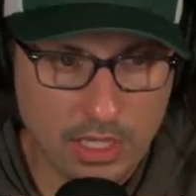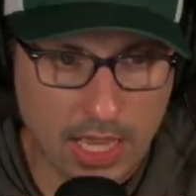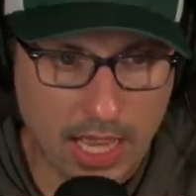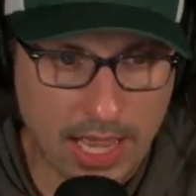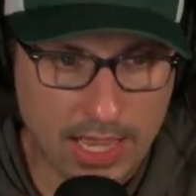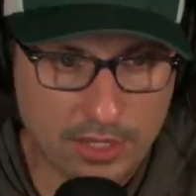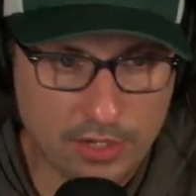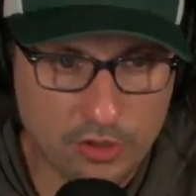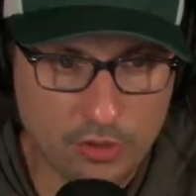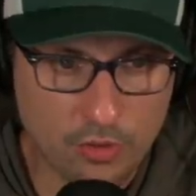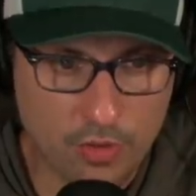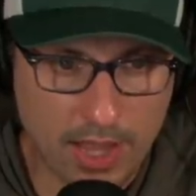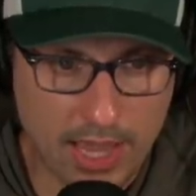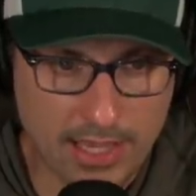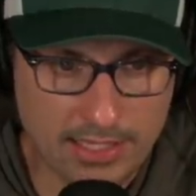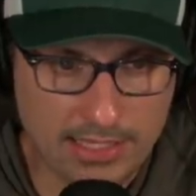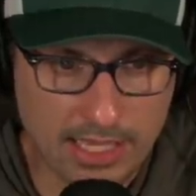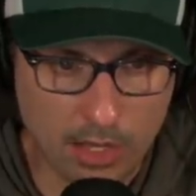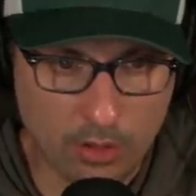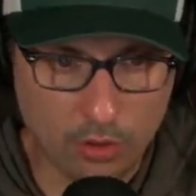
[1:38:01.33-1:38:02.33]
Haiku
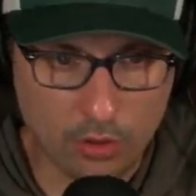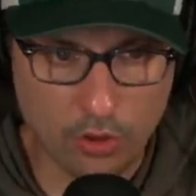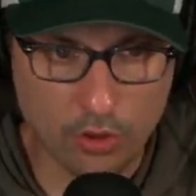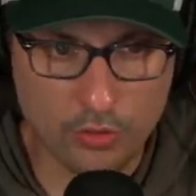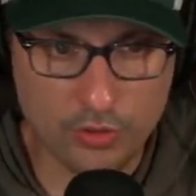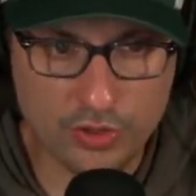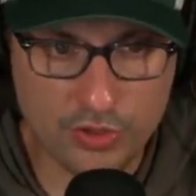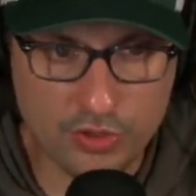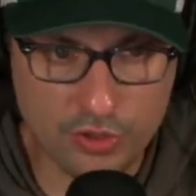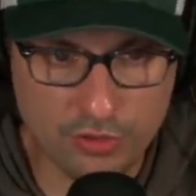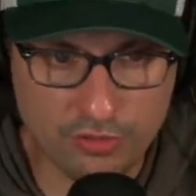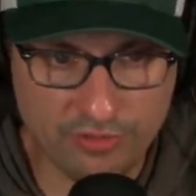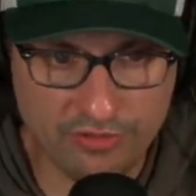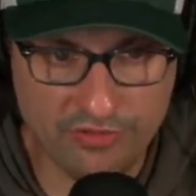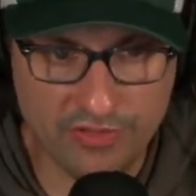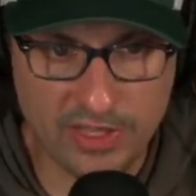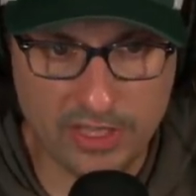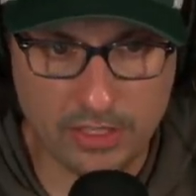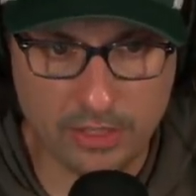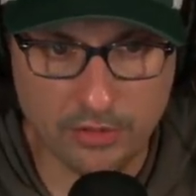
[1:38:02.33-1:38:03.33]
asks, how close do you
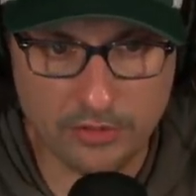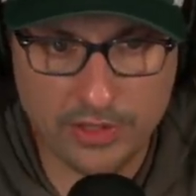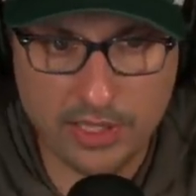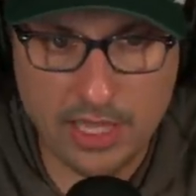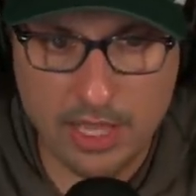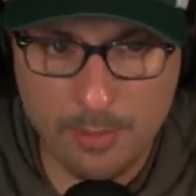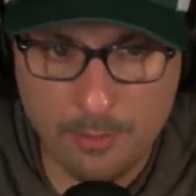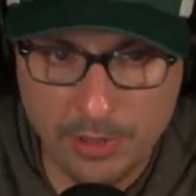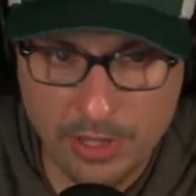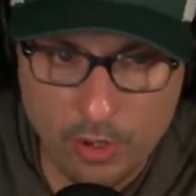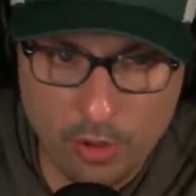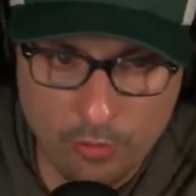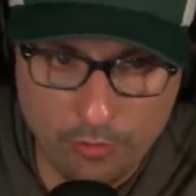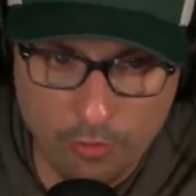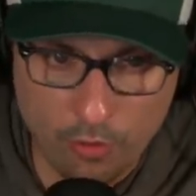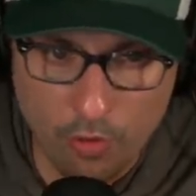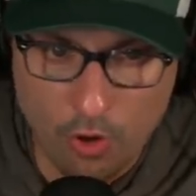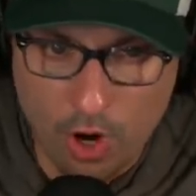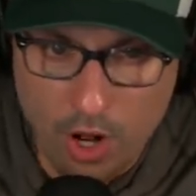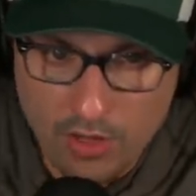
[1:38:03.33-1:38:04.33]
feel the company
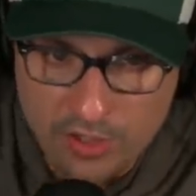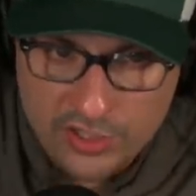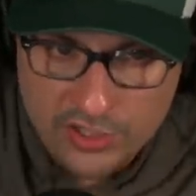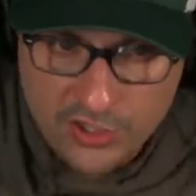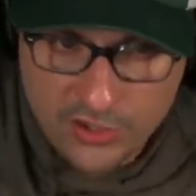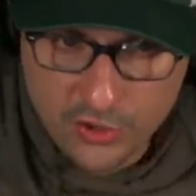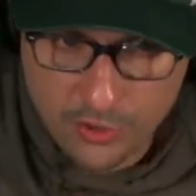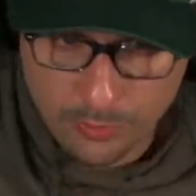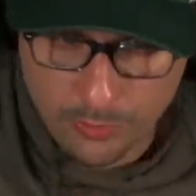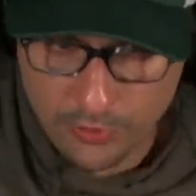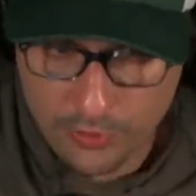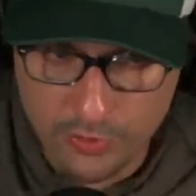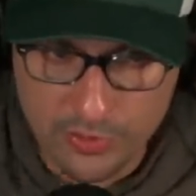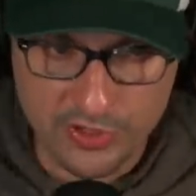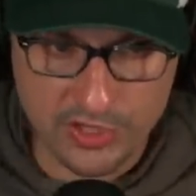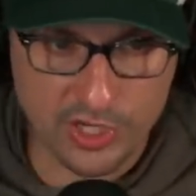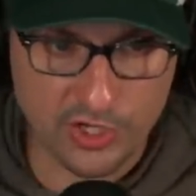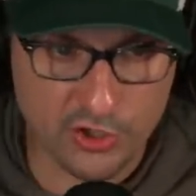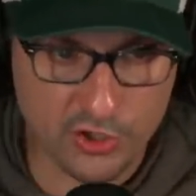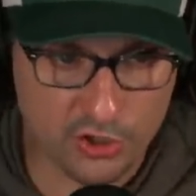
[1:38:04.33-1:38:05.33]
overall is to
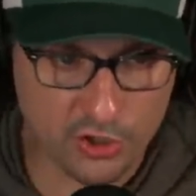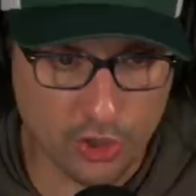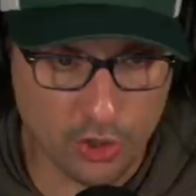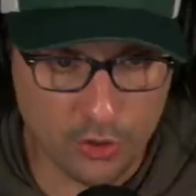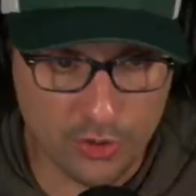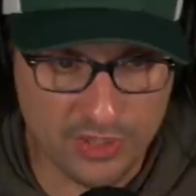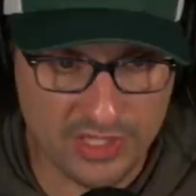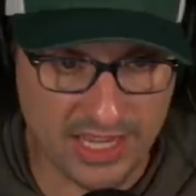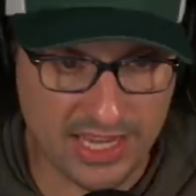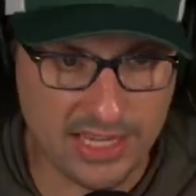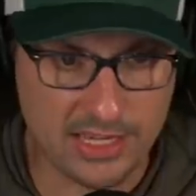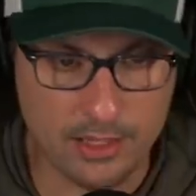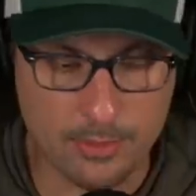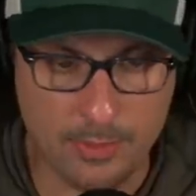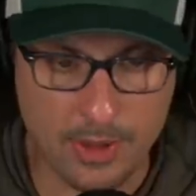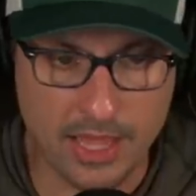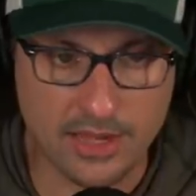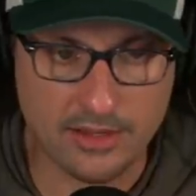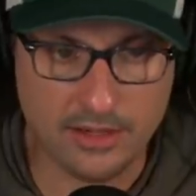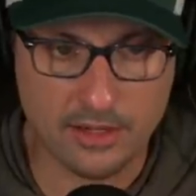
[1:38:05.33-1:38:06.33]
producing shows
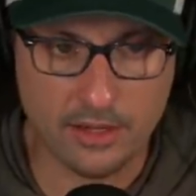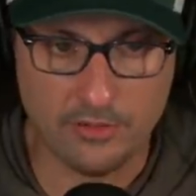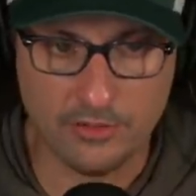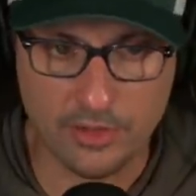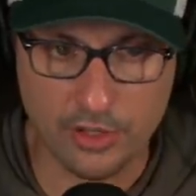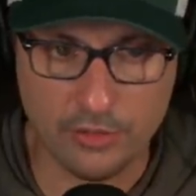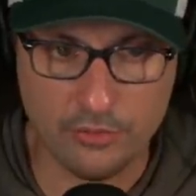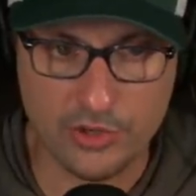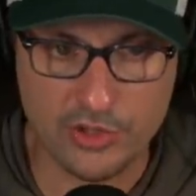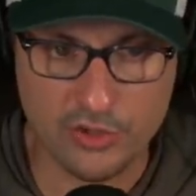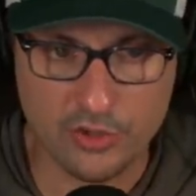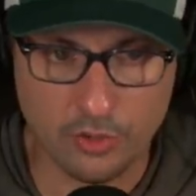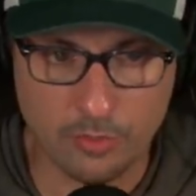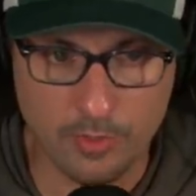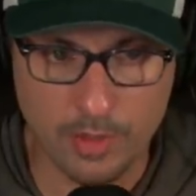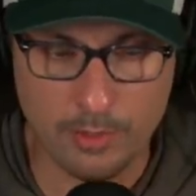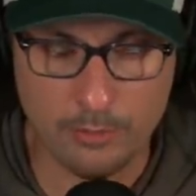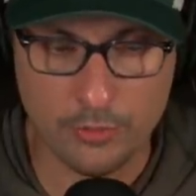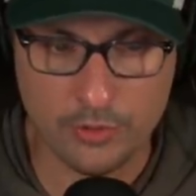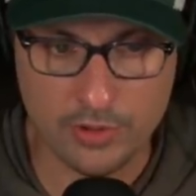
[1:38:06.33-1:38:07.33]
independent of the original
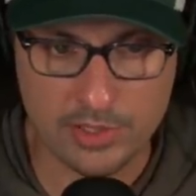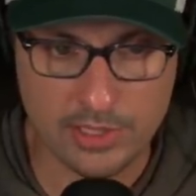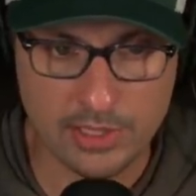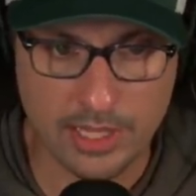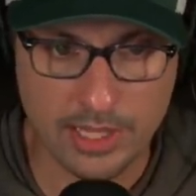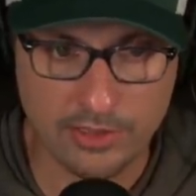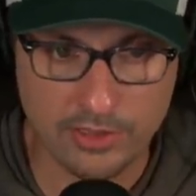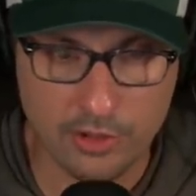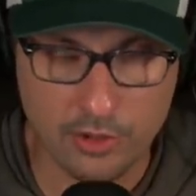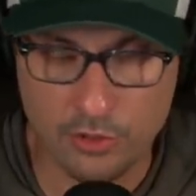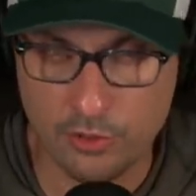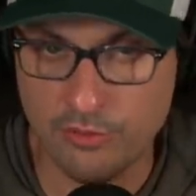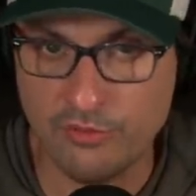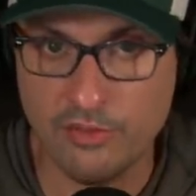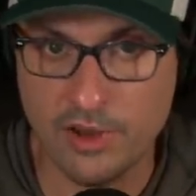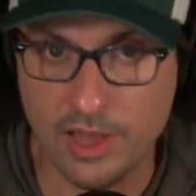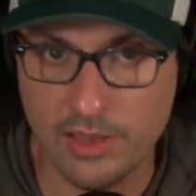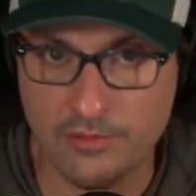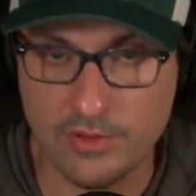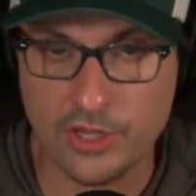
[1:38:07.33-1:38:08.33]
members, like the new
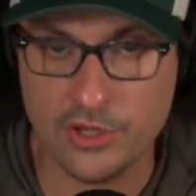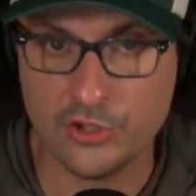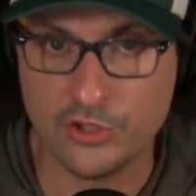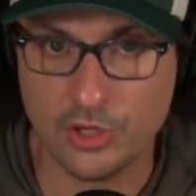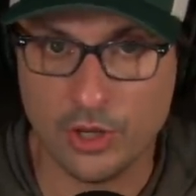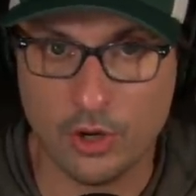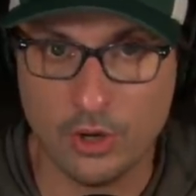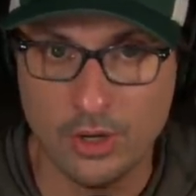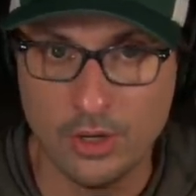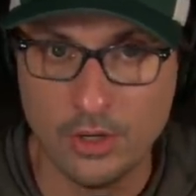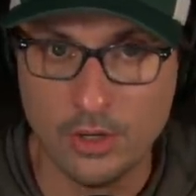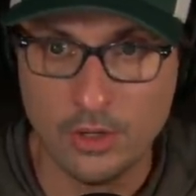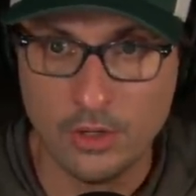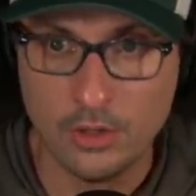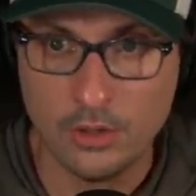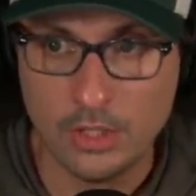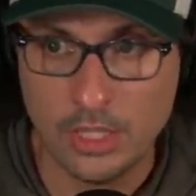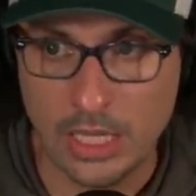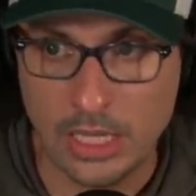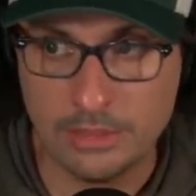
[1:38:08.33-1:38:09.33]
5e show?
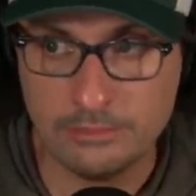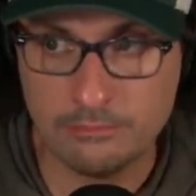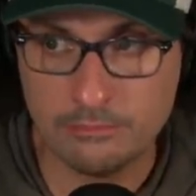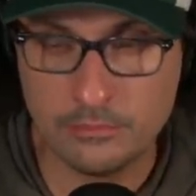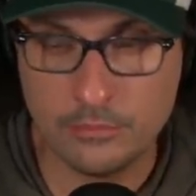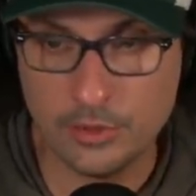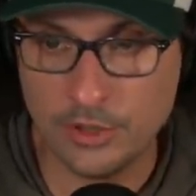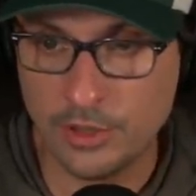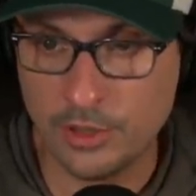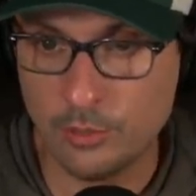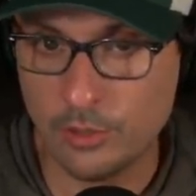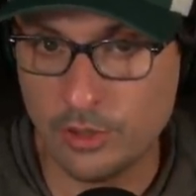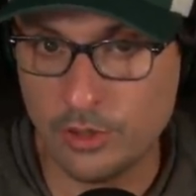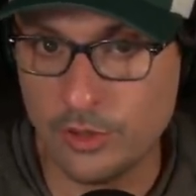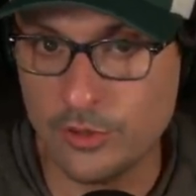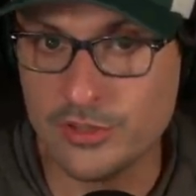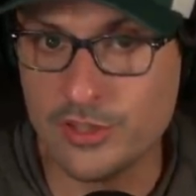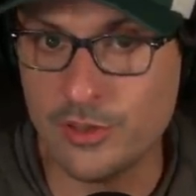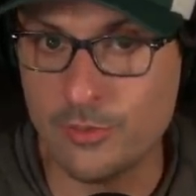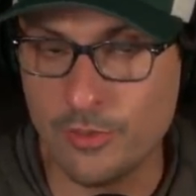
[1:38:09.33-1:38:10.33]
I think we're
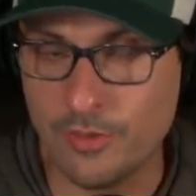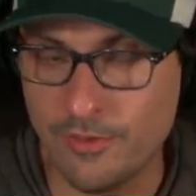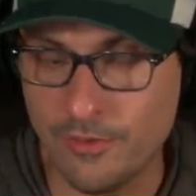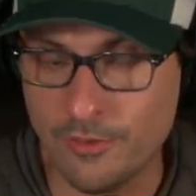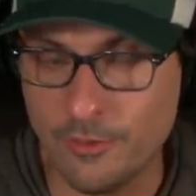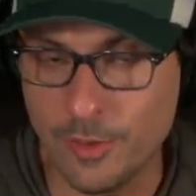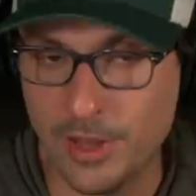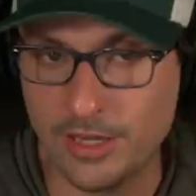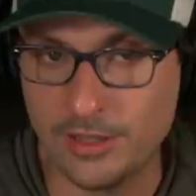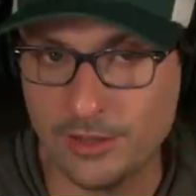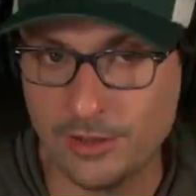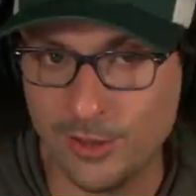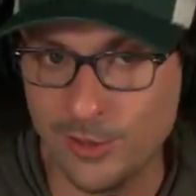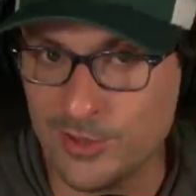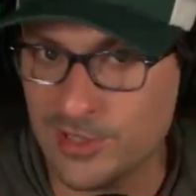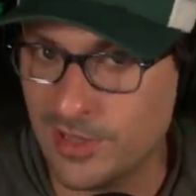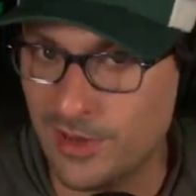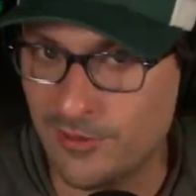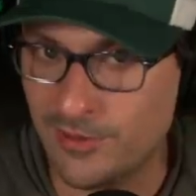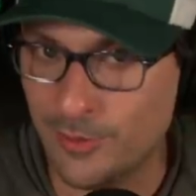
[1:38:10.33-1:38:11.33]
closer than we've ever been,
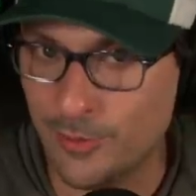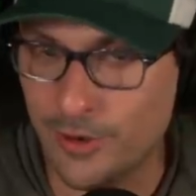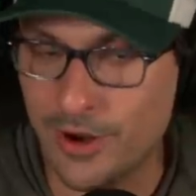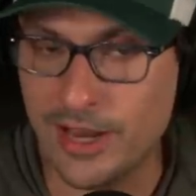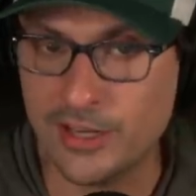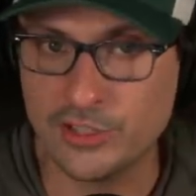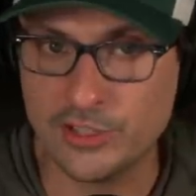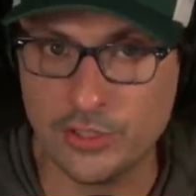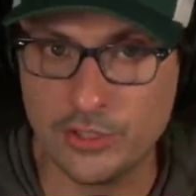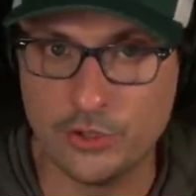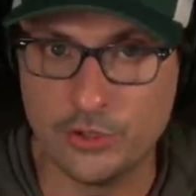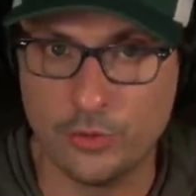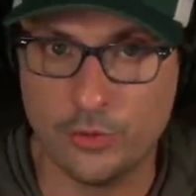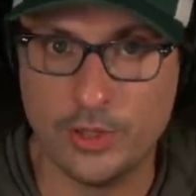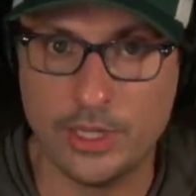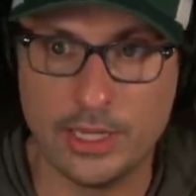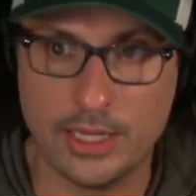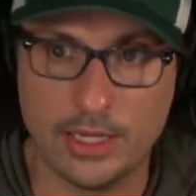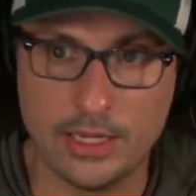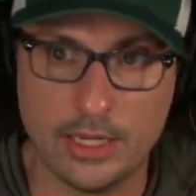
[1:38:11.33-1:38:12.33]
close enough that we're actually
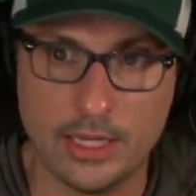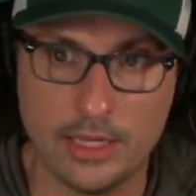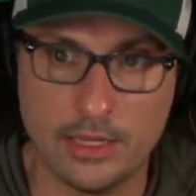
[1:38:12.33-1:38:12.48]
doing it.